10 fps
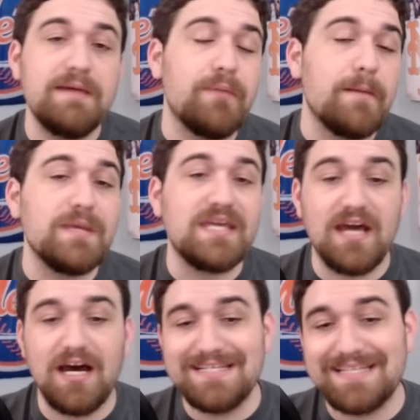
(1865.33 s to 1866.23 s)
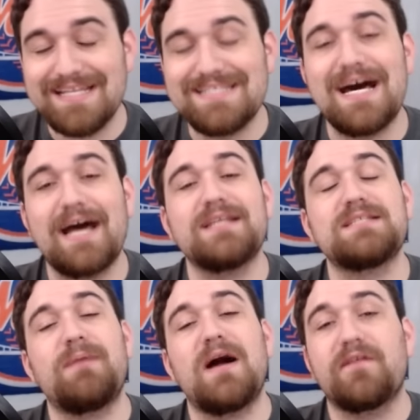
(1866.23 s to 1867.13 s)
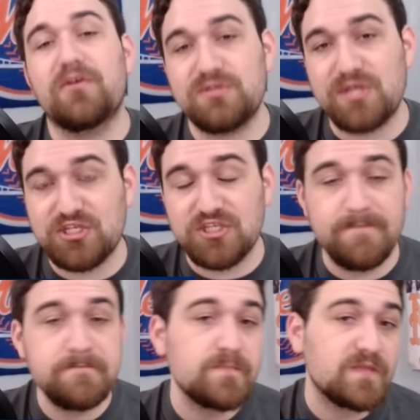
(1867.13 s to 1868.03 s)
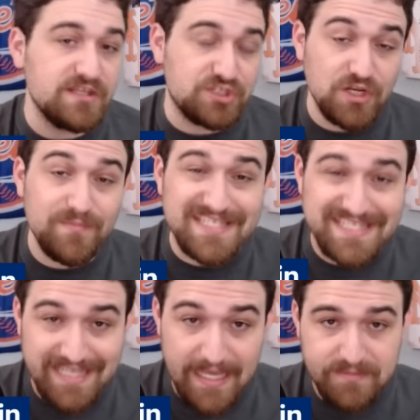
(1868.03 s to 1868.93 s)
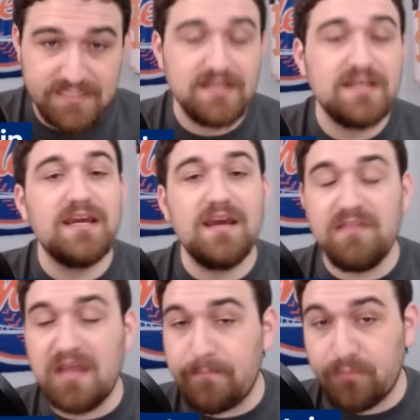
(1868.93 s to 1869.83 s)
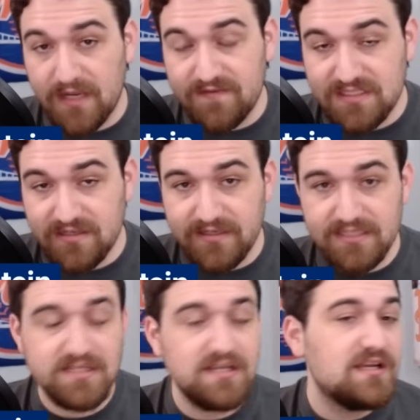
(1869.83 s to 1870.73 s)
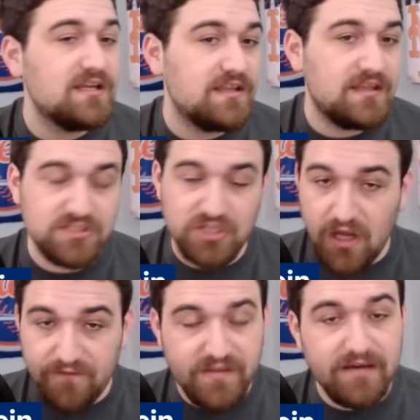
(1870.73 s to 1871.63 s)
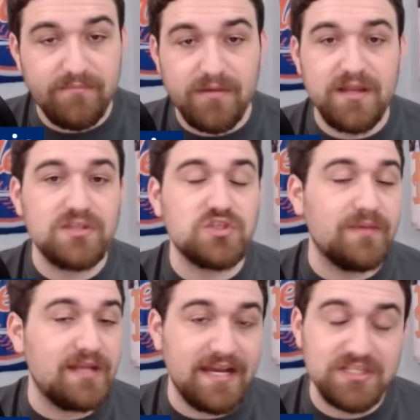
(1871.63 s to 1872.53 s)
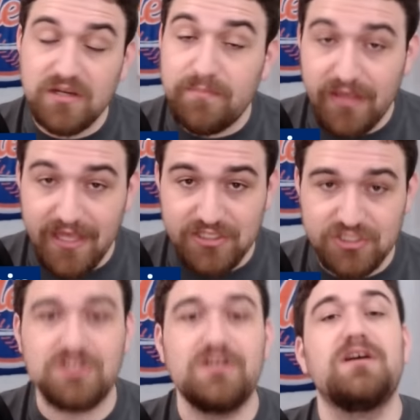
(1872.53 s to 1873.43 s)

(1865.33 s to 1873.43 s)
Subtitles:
but because Quintana's spot in the rotation is going to be skipped in that Braves series, there's an off day on Monday, so Manaea's going to pitch.